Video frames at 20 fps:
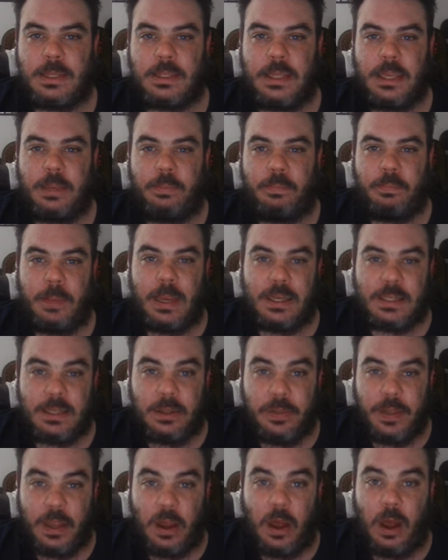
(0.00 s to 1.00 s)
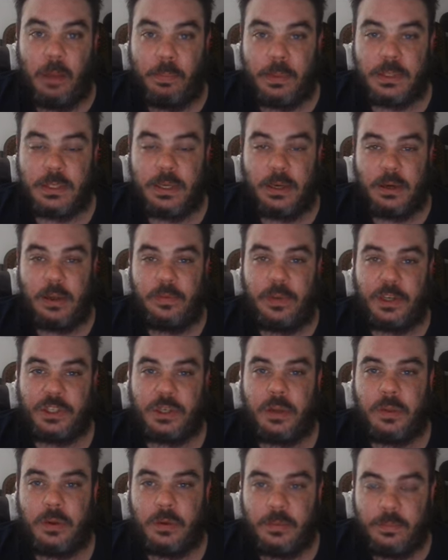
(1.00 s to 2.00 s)
is the basically the opposite of each
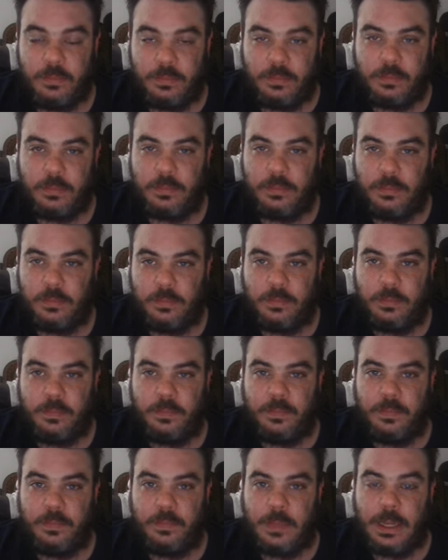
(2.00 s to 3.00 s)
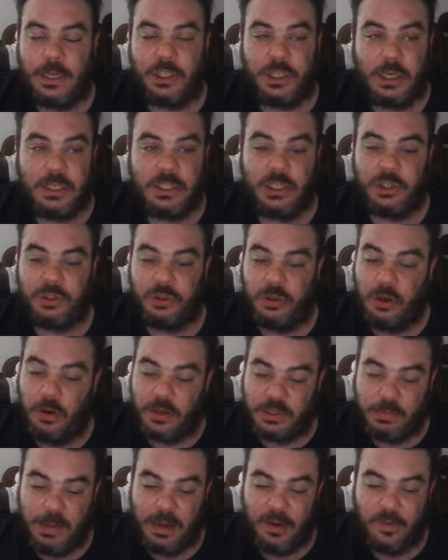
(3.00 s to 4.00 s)
other. And Justin Trudeau
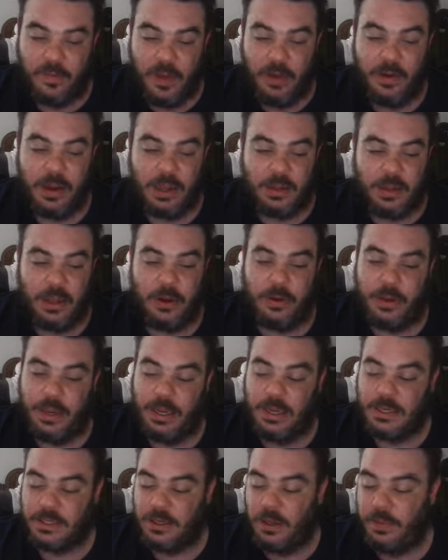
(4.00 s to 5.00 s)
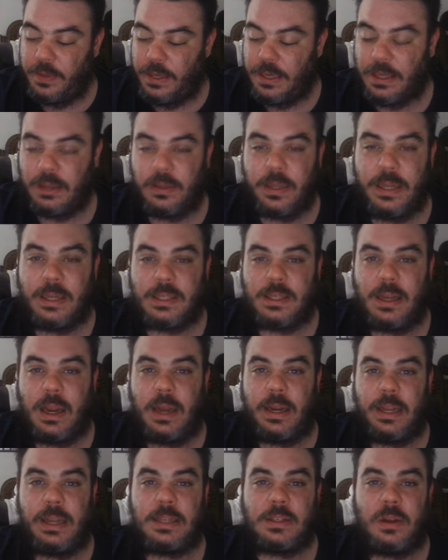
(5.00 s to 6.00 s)
has made it very clear he is on the elite
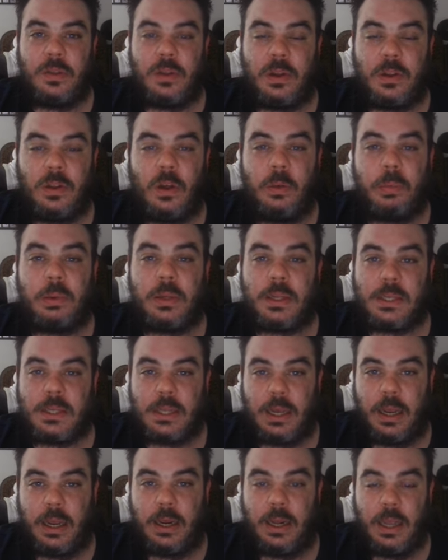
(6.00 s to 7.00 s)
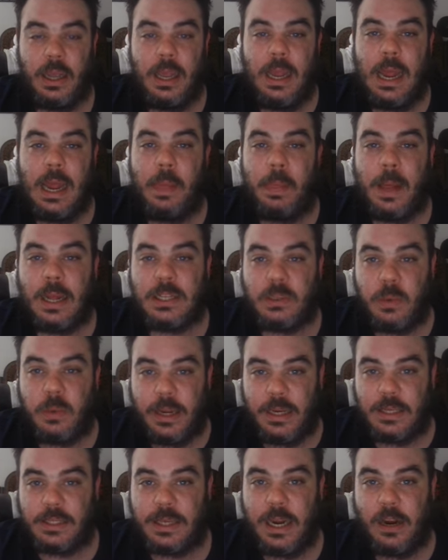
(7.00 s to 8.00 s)
side, he's on the globalist side, and that's why
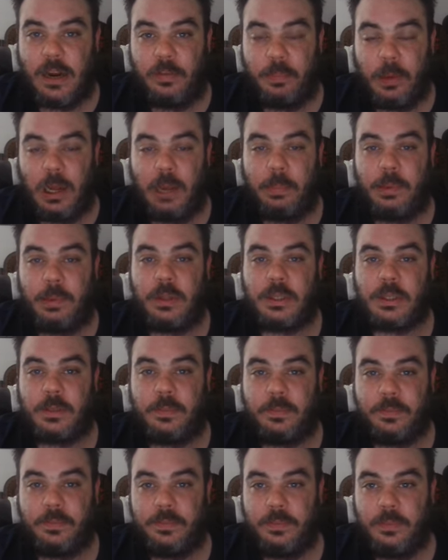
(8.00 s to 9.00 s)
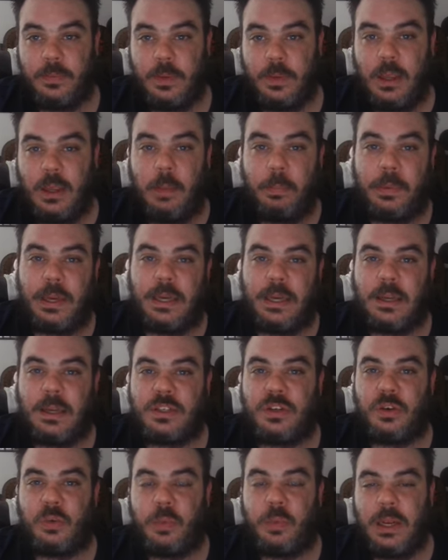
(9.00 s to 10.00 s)
he's scared of populism. But he
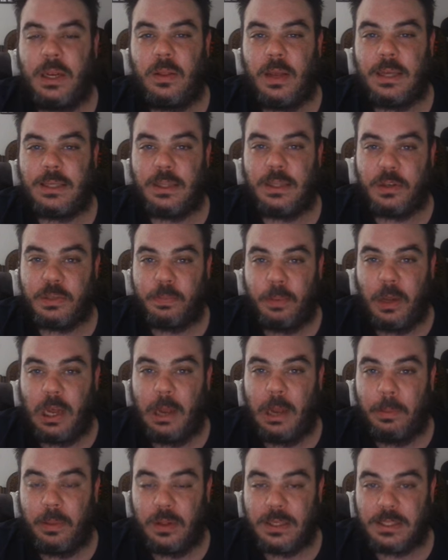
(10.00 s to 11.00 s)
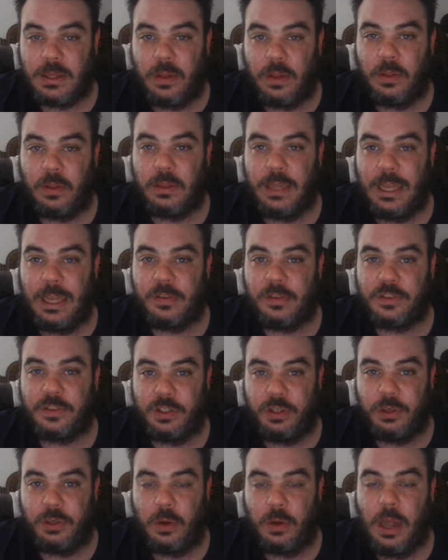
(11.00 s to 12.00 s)
doesn't realize that there's populists on the left
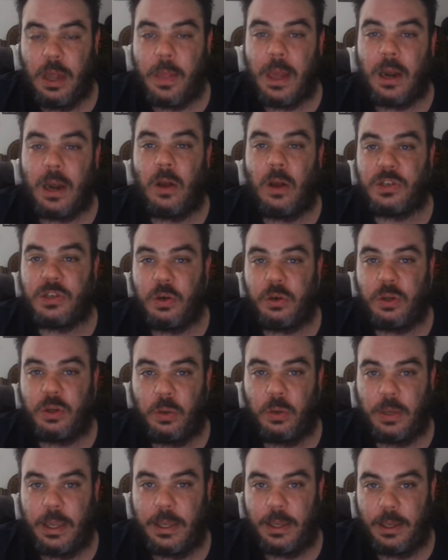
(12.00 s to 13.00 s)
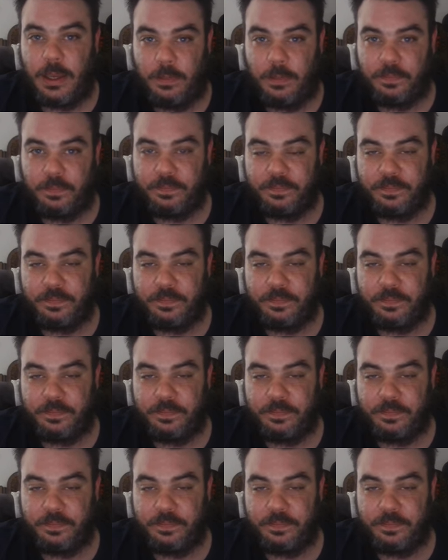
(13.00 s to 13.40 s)
too that also don't like him.